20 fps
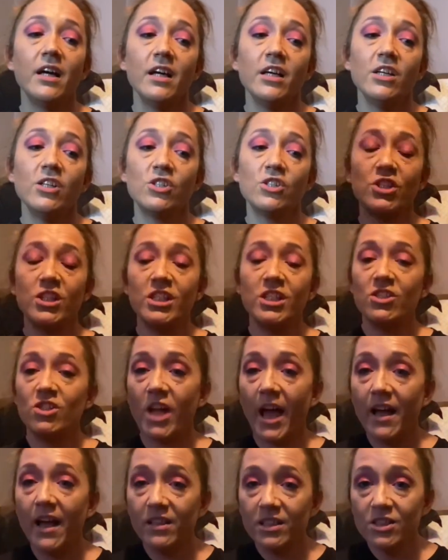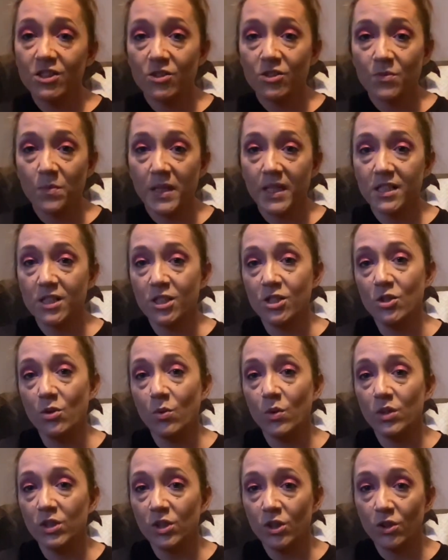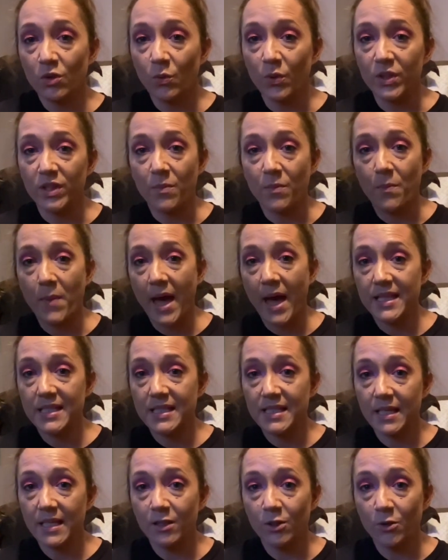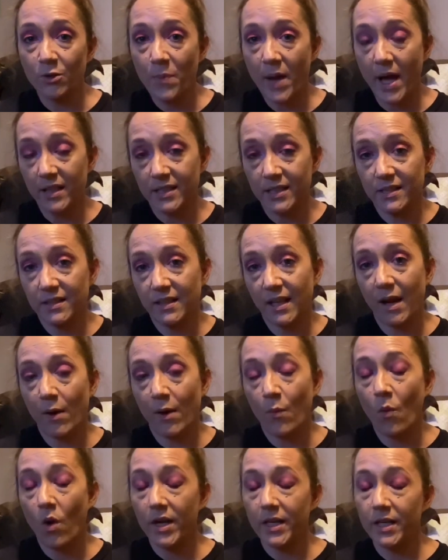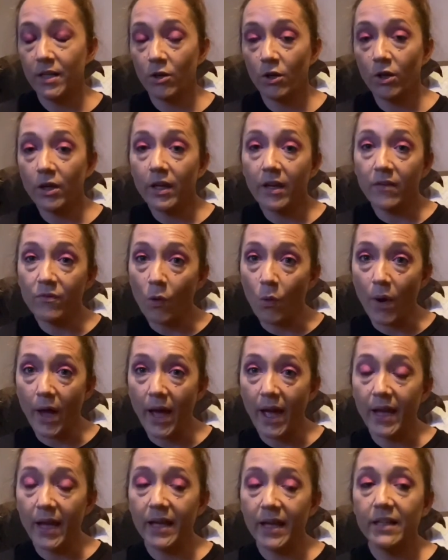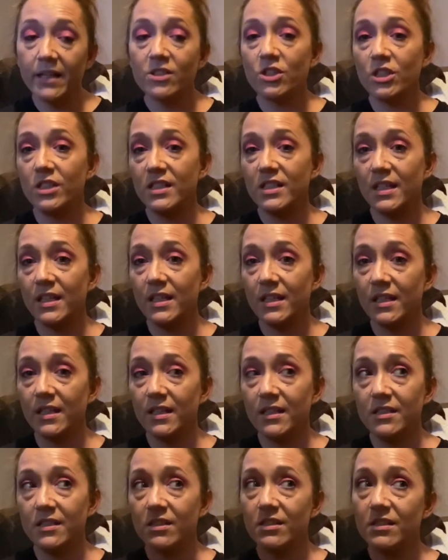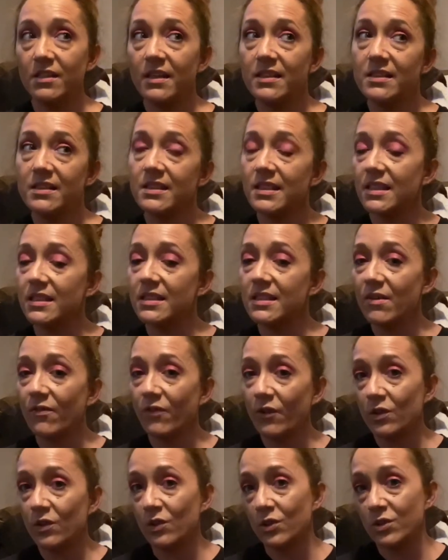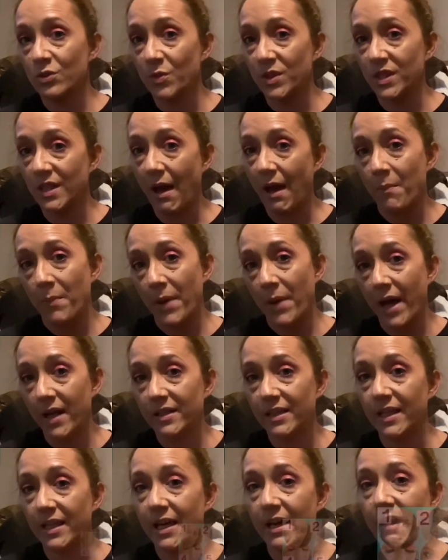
She challenged me to do a look with the Maddie Ziegler palette that I won in her giveaway. She did six different looks with that palette,